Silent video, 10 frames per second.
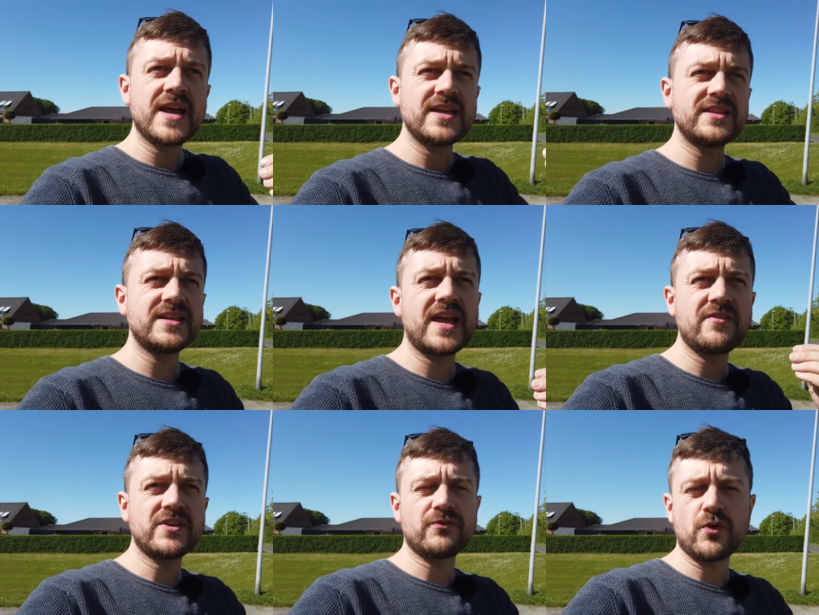and then
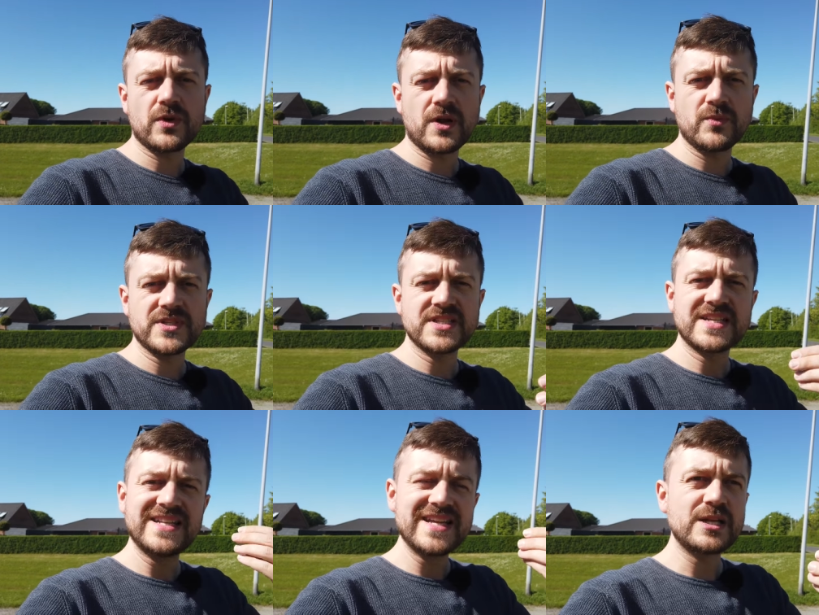having a foreground which
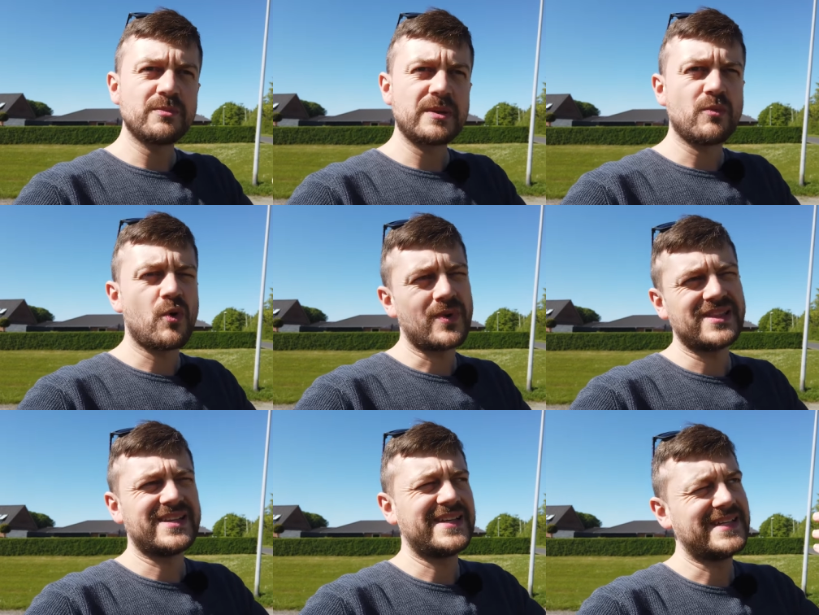is a little bit more, well,